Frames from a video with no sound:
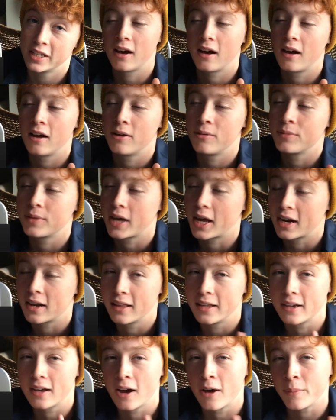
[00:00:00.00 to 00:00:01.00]
Um, kind of
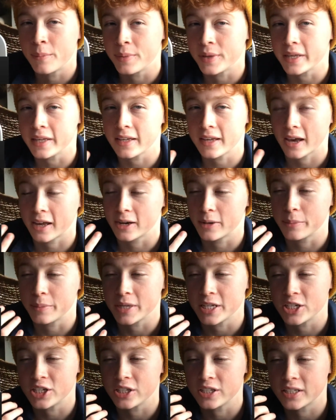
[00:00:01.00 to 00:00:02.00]
like upbeat, kind of
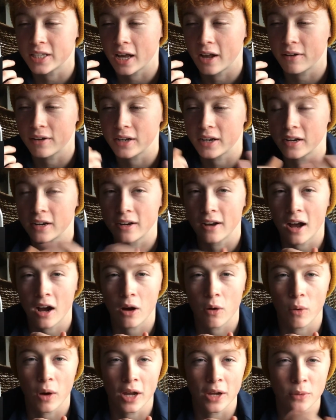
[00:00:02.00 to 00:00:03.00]
beachy sounding. Not
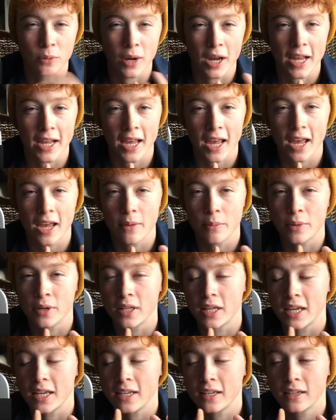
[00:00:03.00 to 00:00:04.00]
quite reggae, but
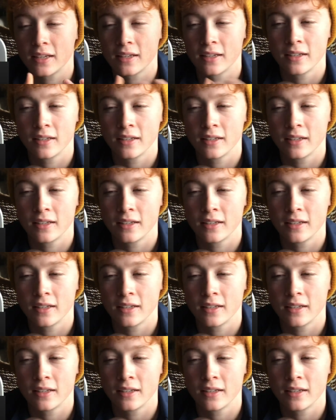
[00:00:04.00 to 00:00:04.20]
like,